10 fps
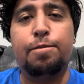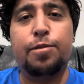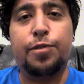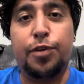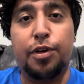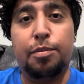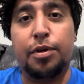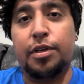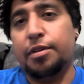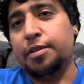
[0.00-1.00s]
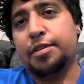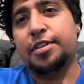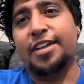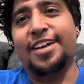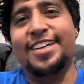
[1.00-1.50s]
from
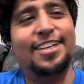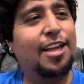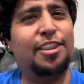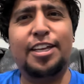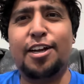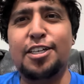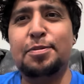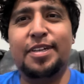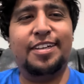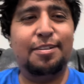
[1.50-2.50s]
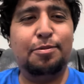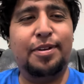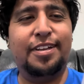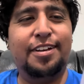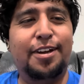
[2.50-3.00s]
I think Cosmic Eclipse.
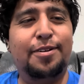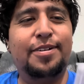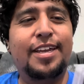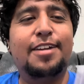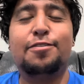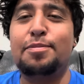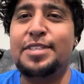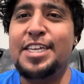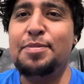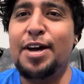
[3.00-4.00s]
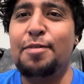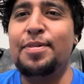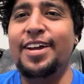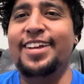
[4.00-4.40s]
Wait, no, from Team Up,